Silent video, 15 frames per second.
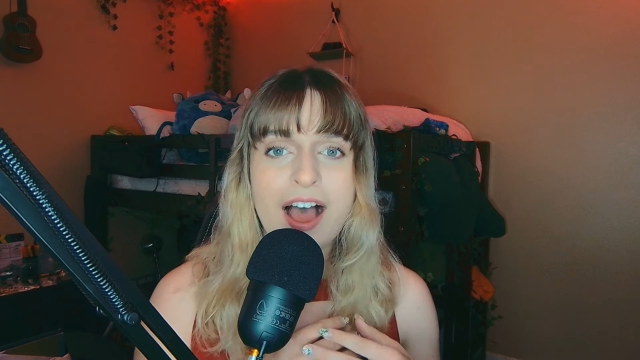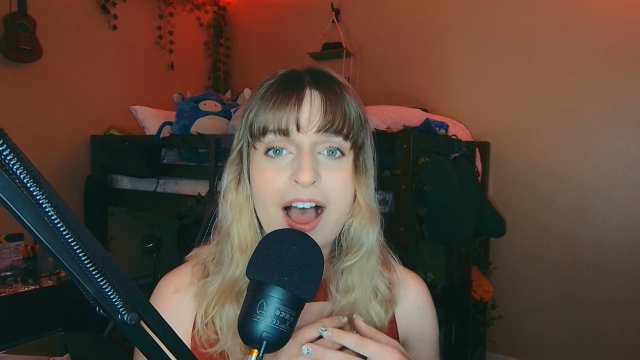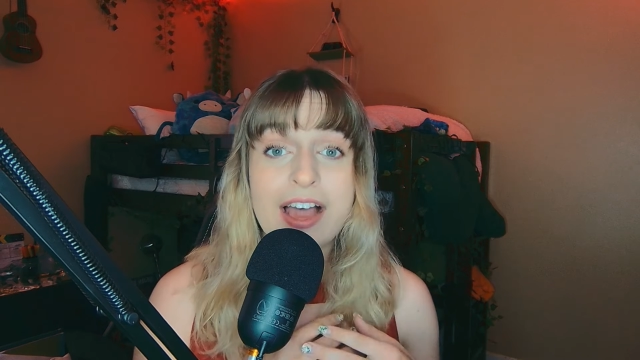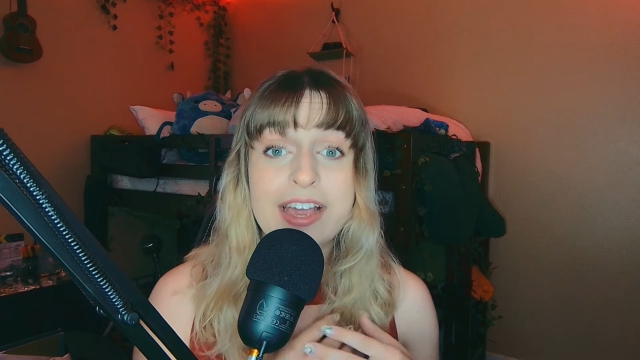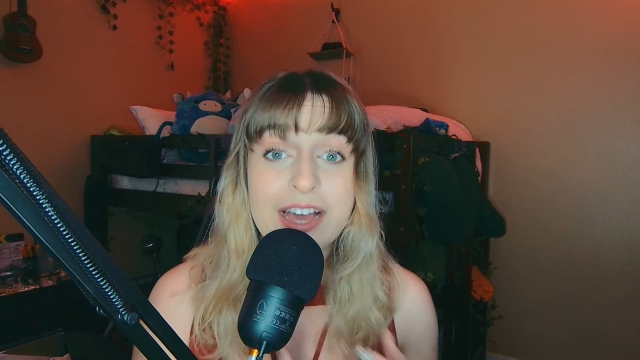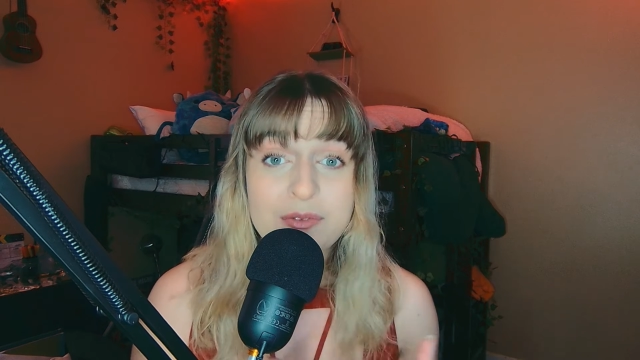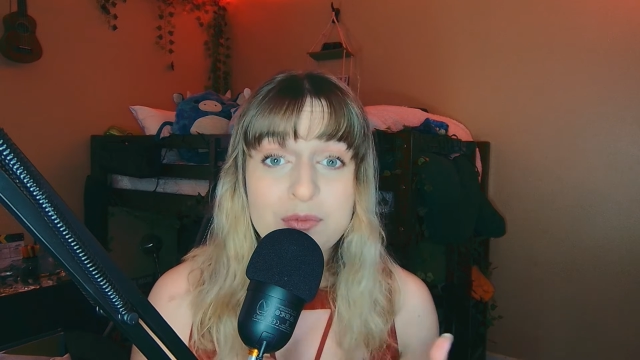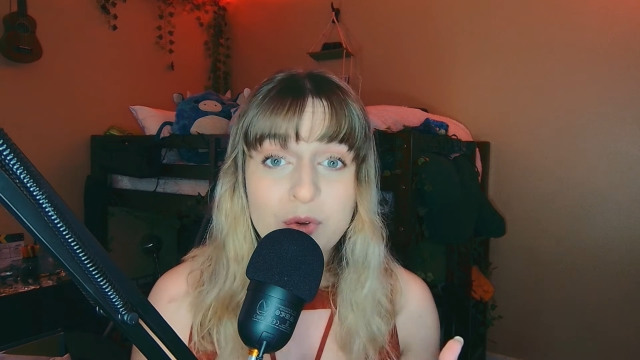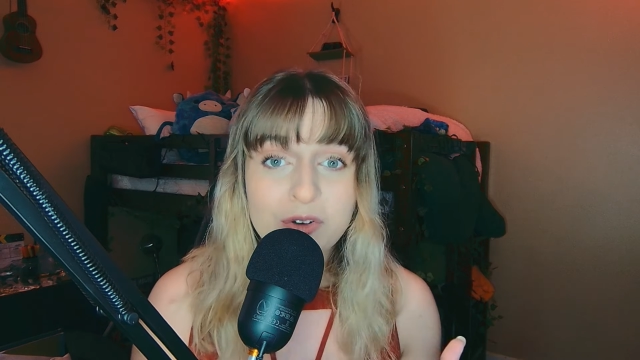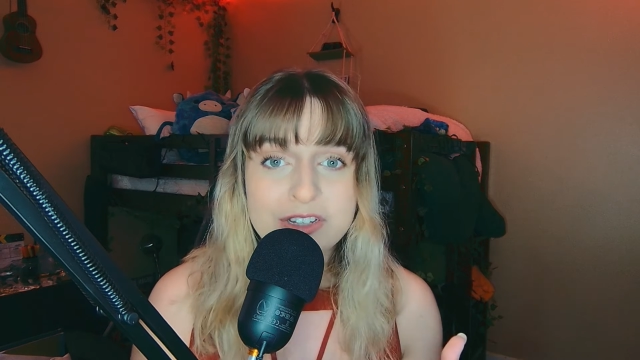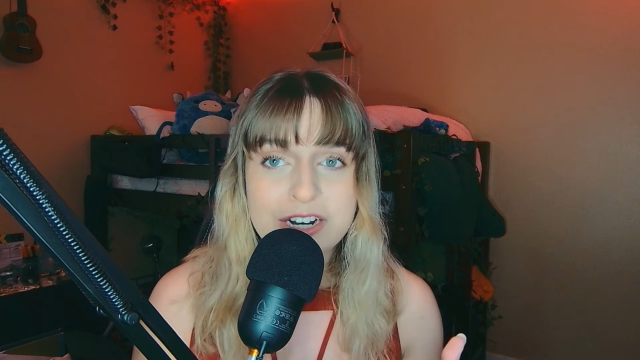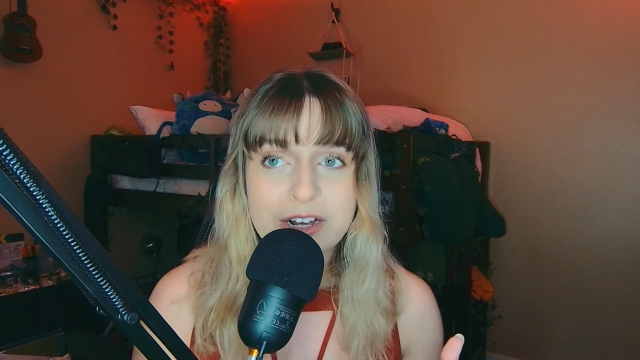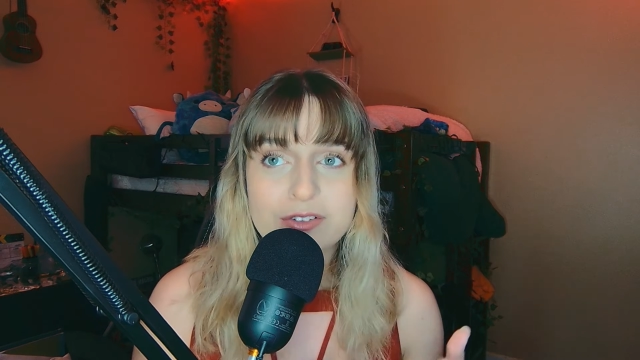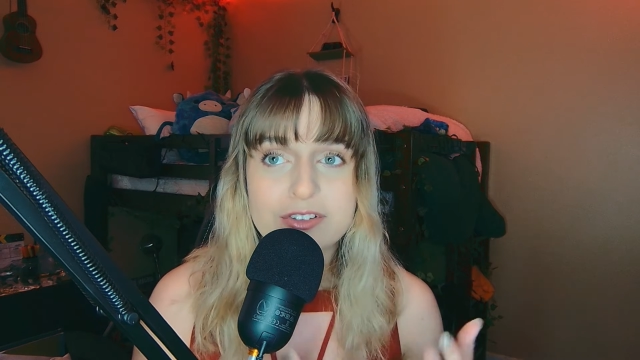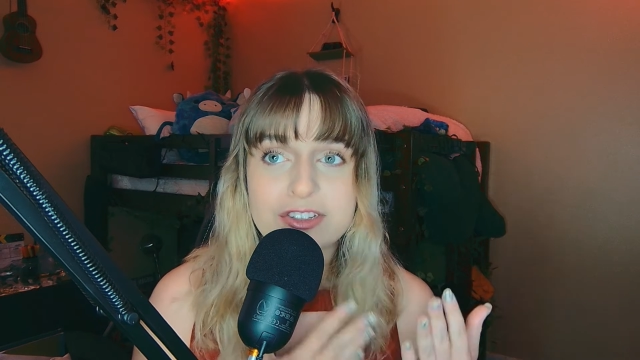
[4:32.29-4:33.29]
I had more
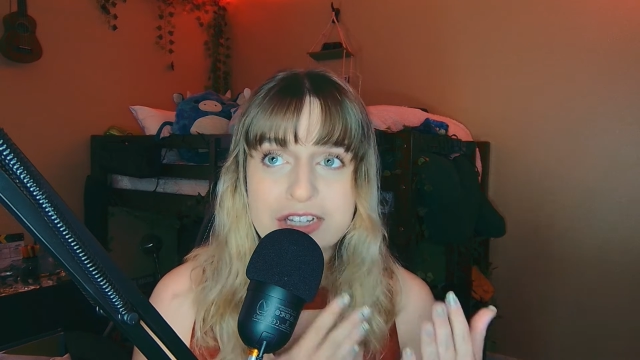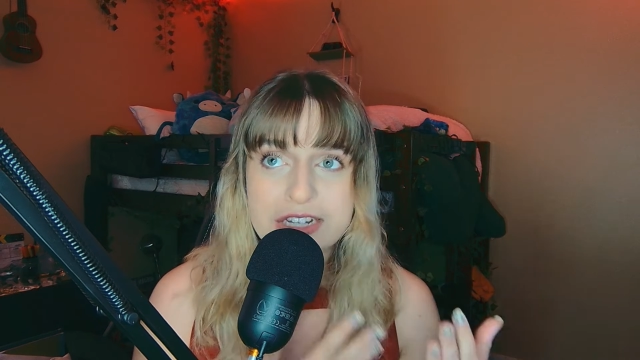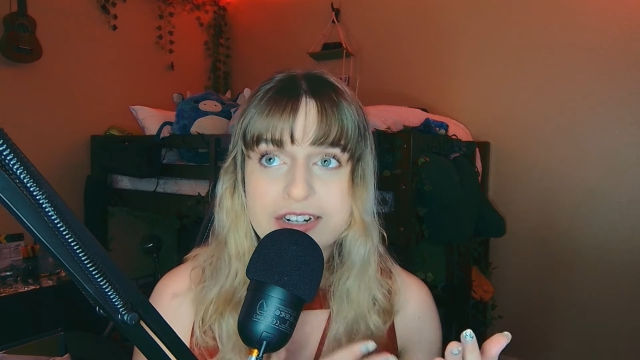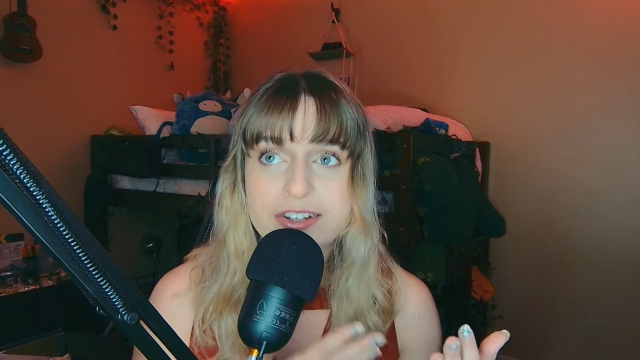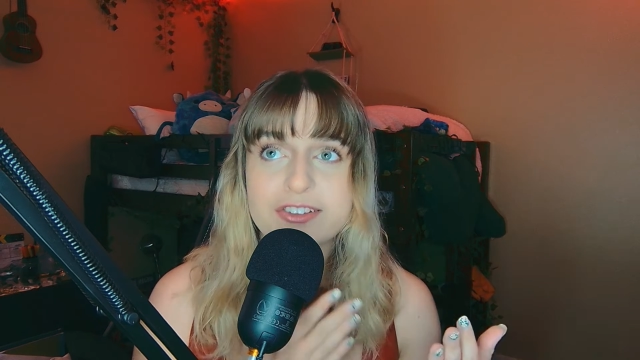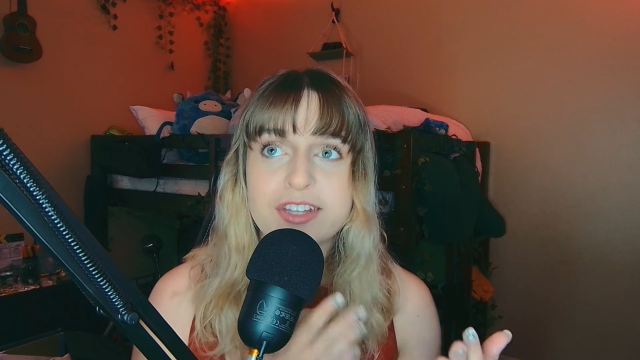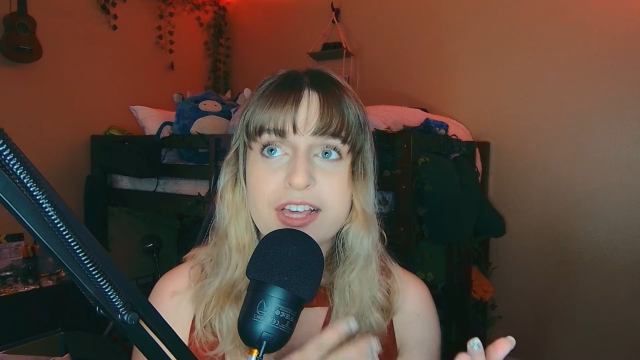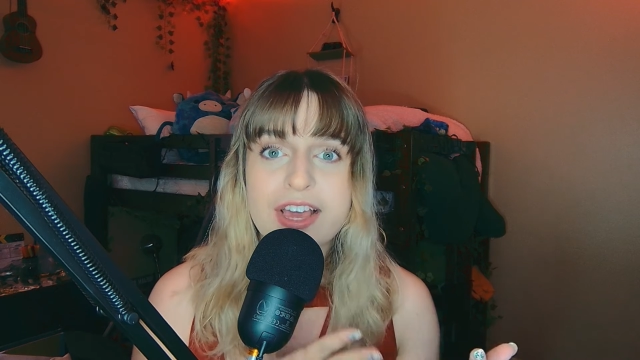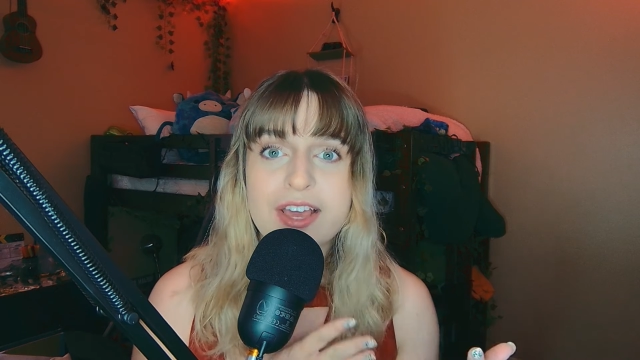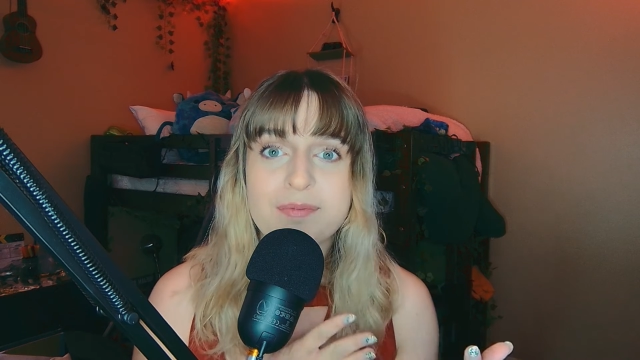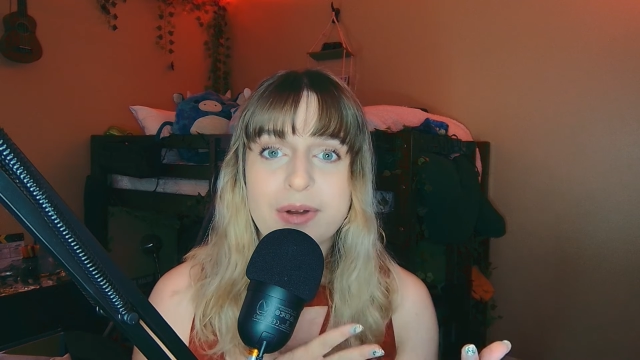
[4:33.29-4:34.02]
that I was gonna say,